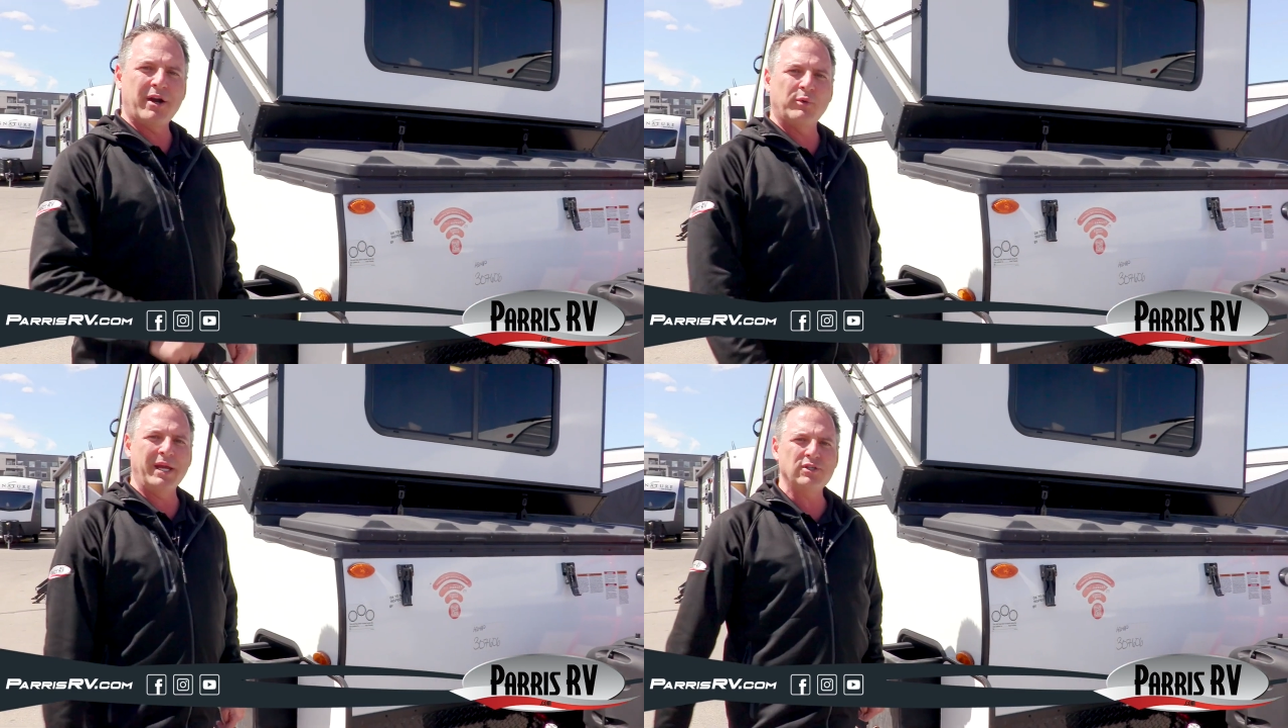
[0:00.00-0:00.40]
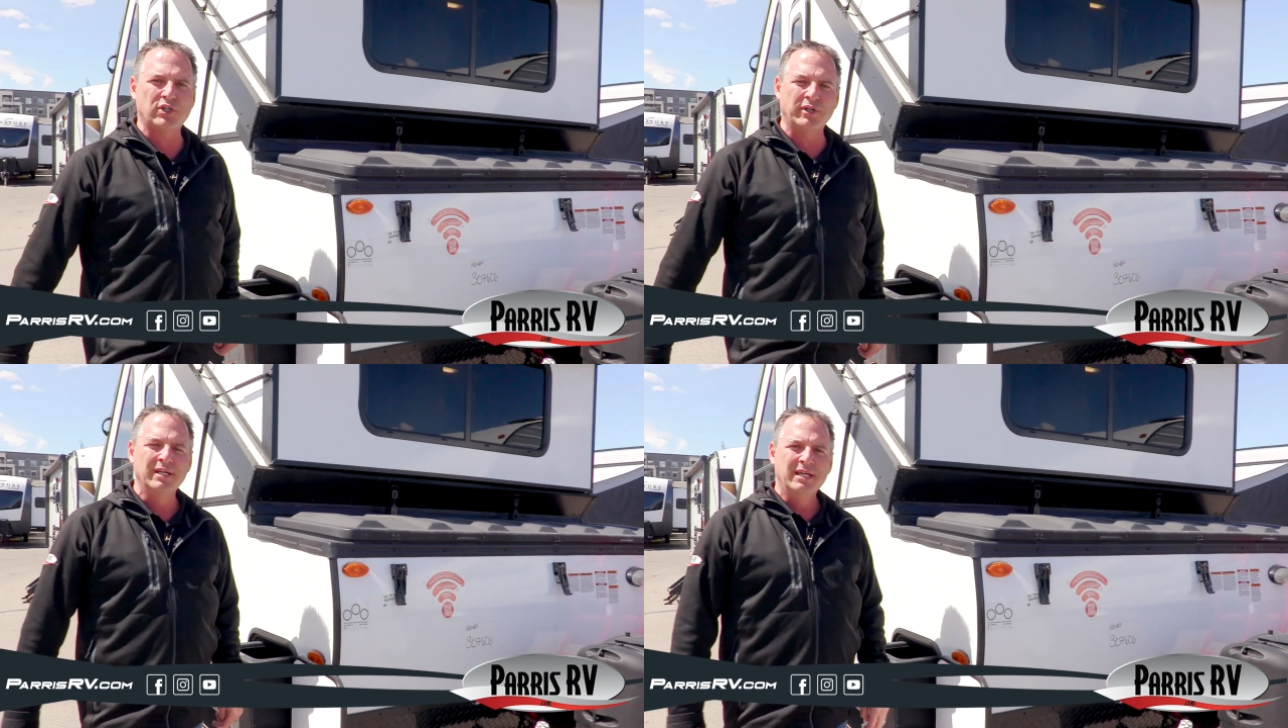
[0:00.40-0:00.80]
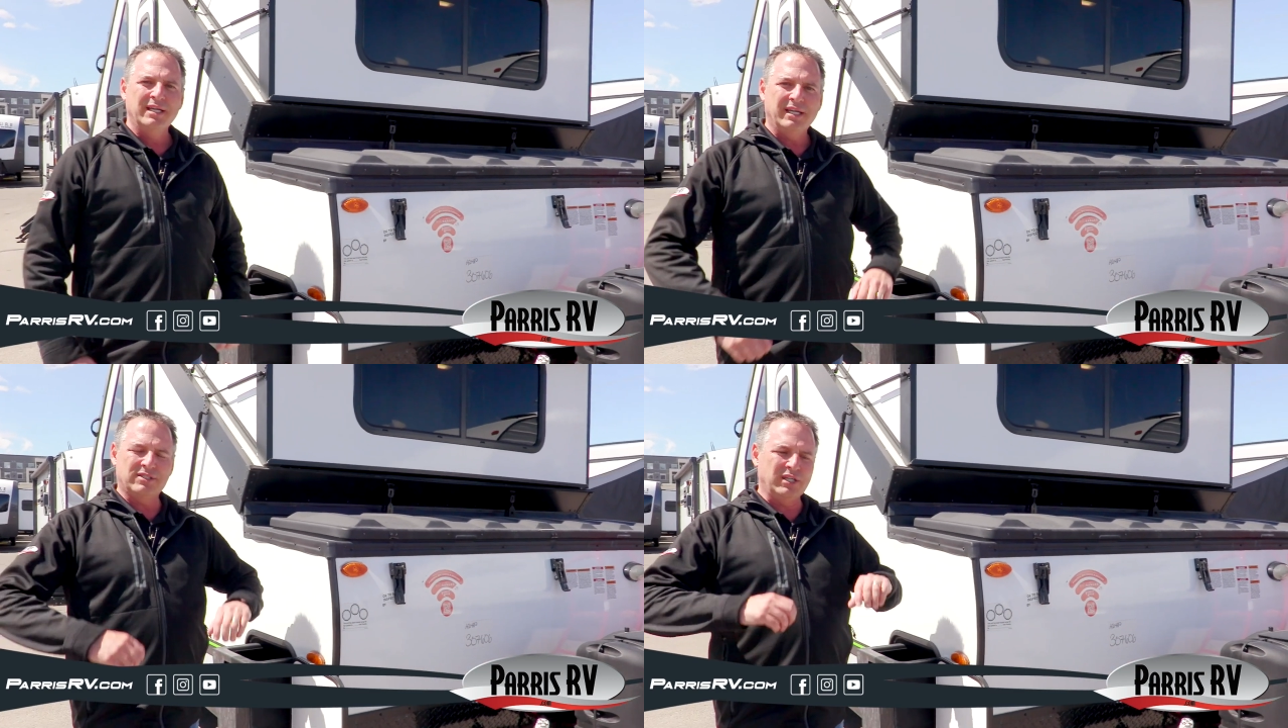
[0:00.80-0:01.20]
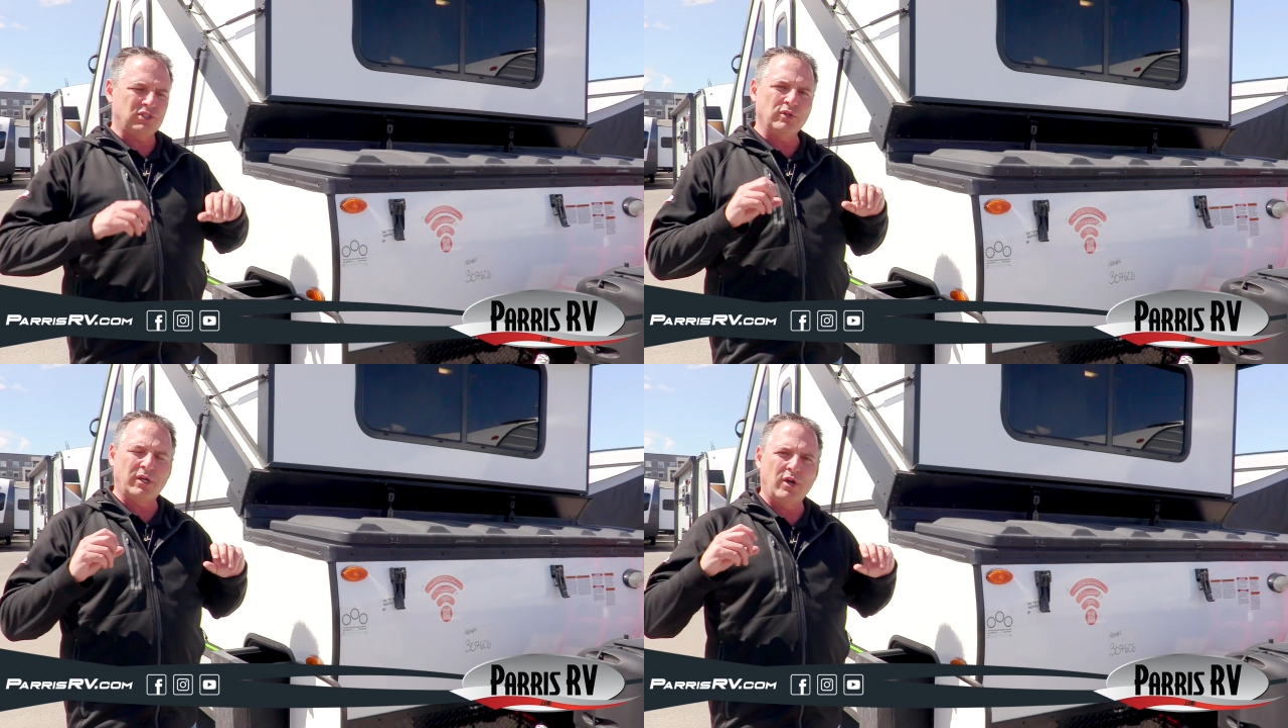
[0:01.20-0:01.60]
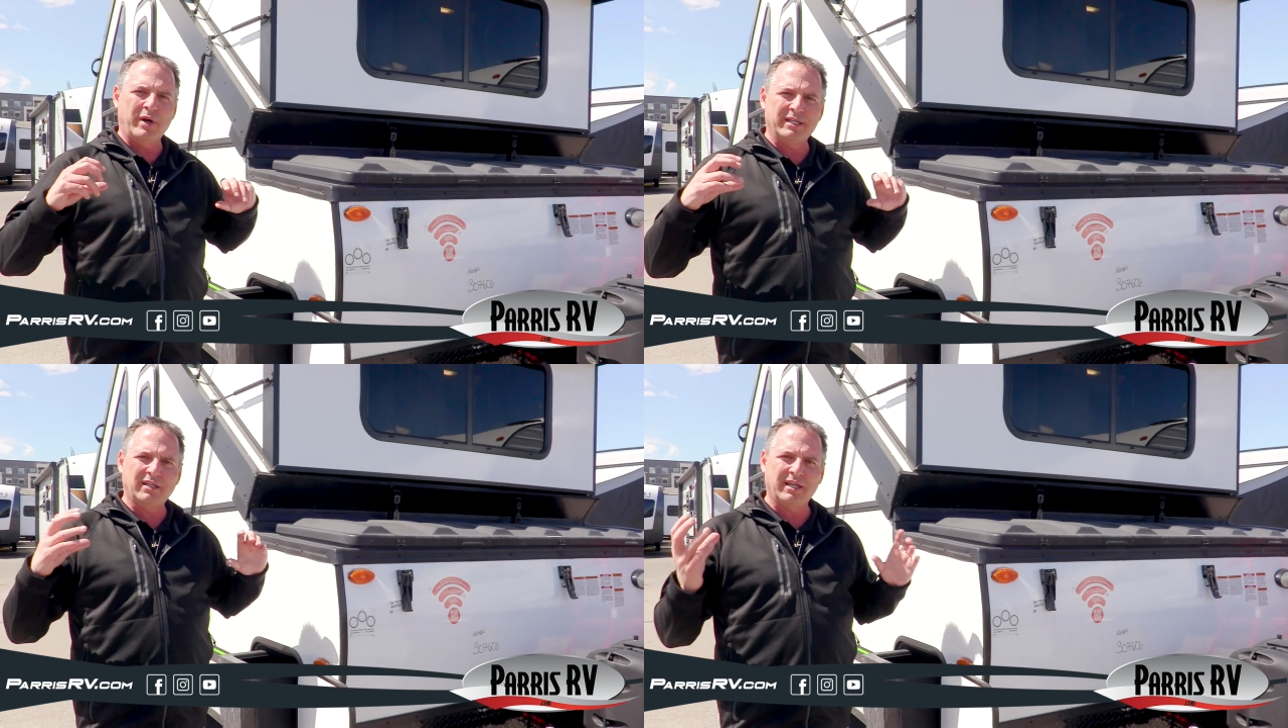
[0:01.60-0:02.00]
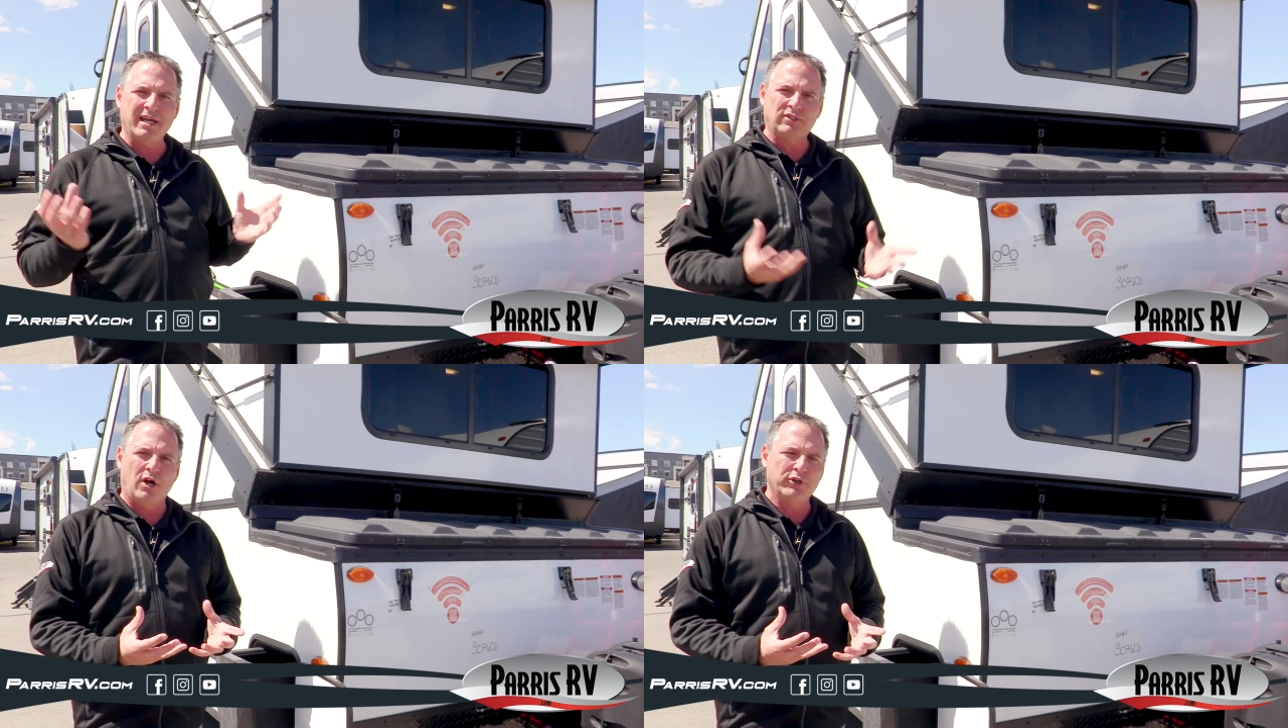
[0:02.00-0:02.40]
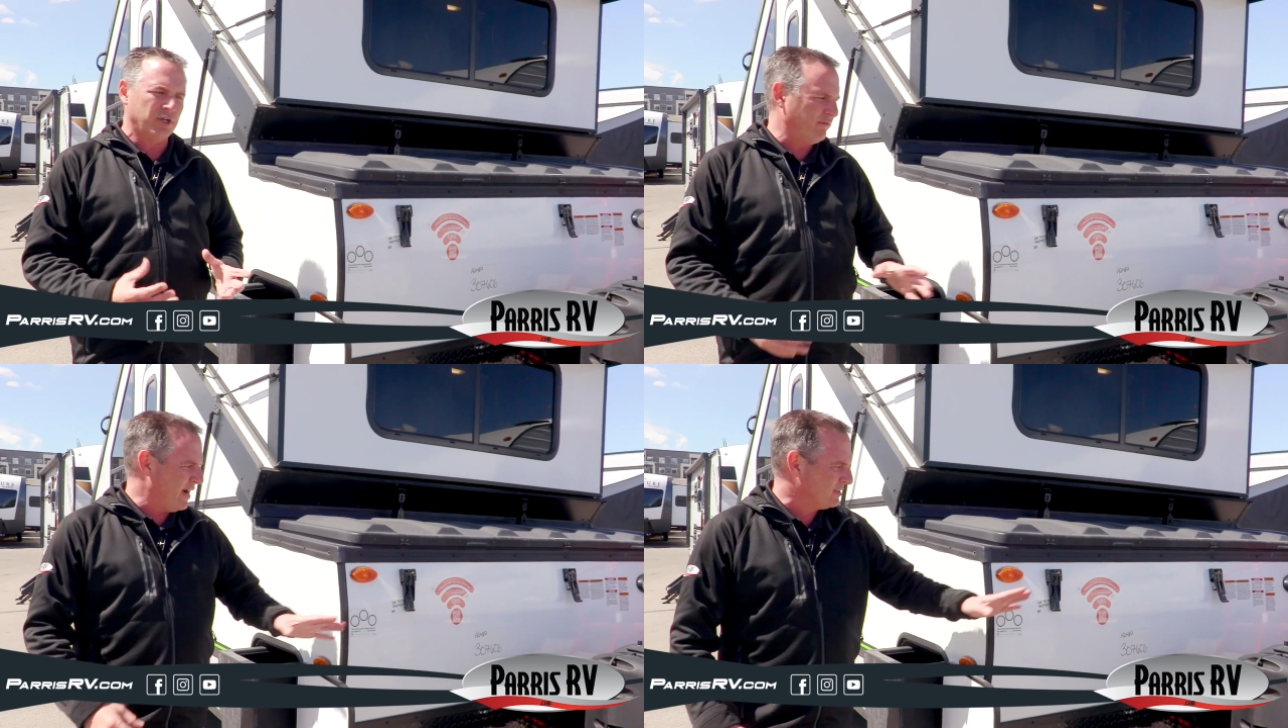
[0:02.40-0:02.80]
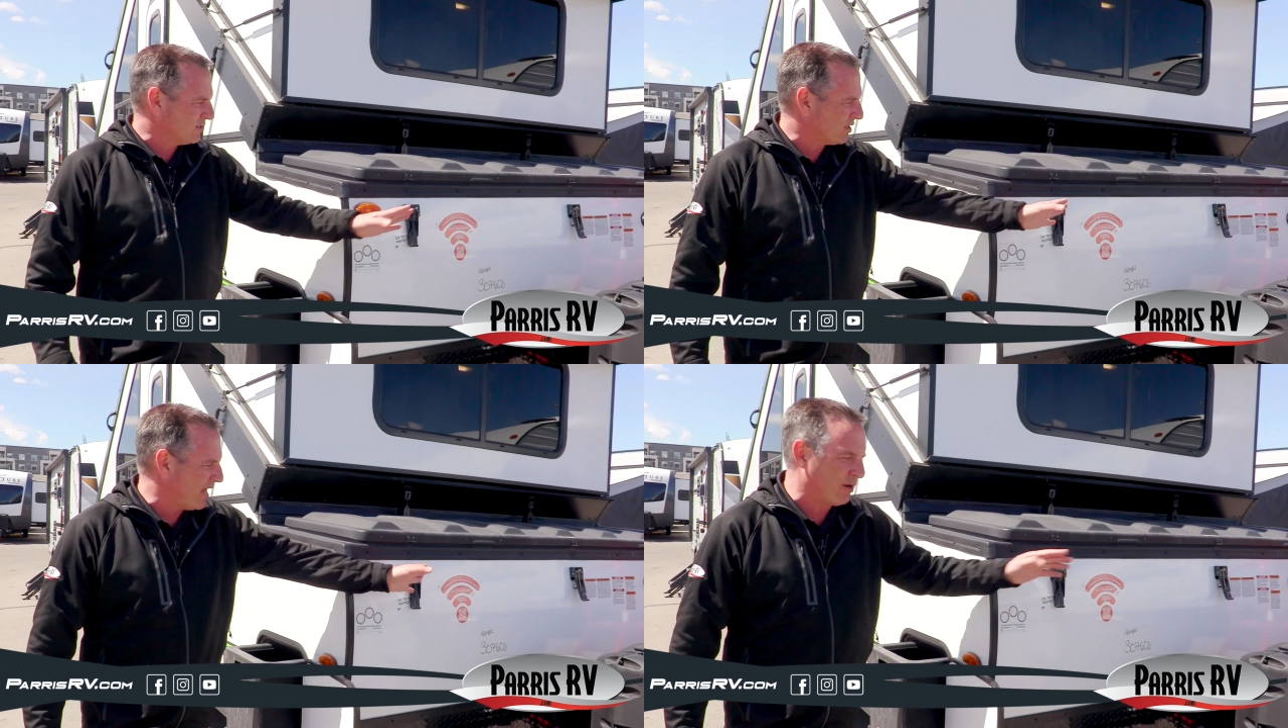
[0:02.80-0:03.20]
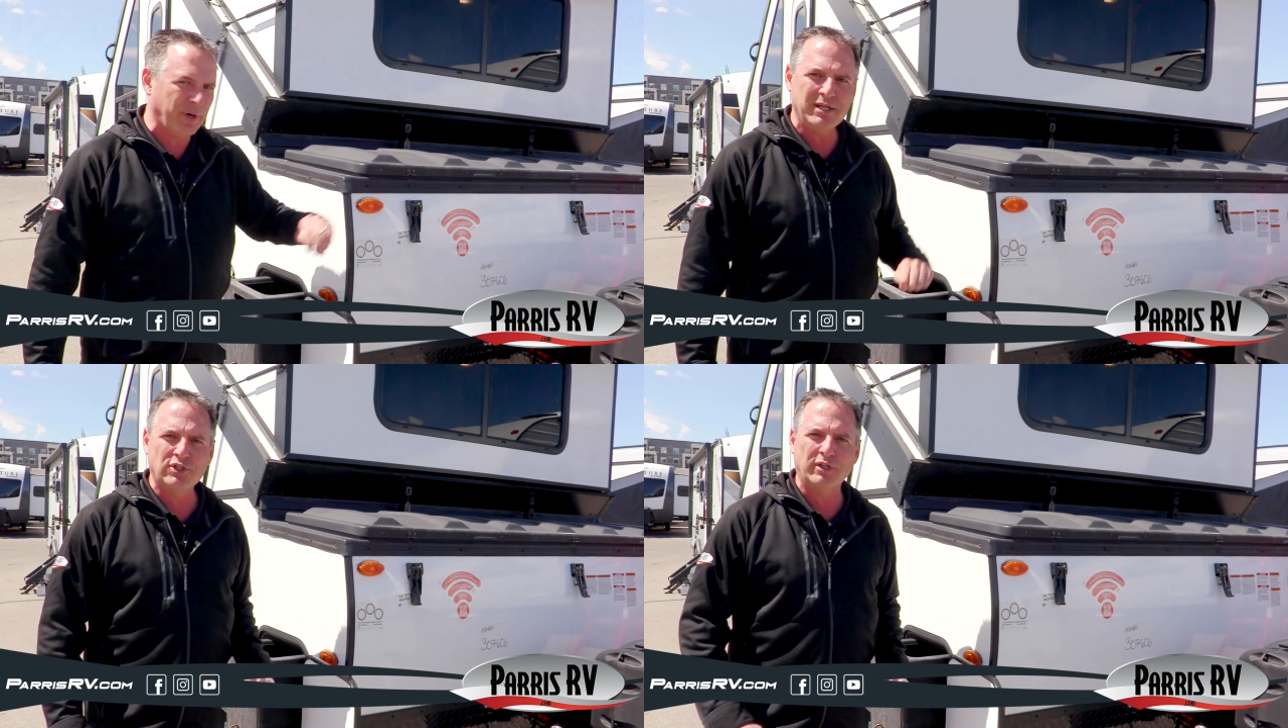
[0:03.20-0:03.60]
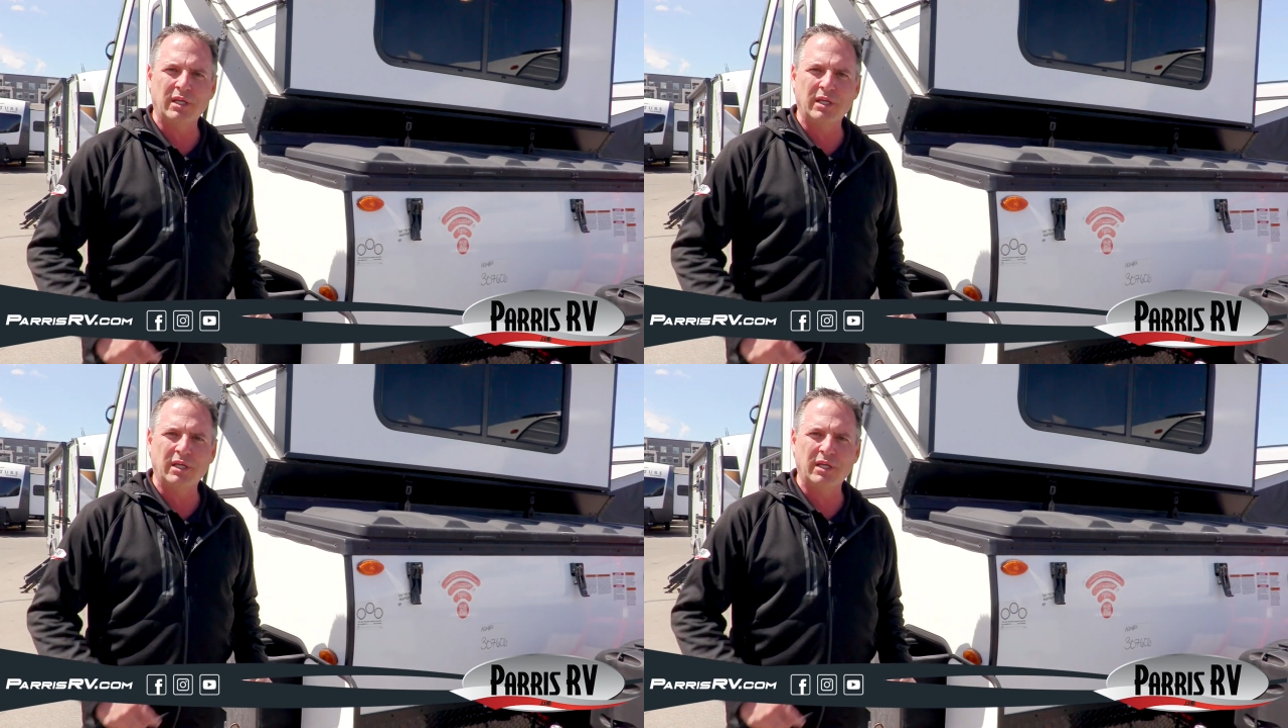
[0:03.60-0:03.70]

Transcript: a ranger is that you can go ahead and connect all your devices to that ranger,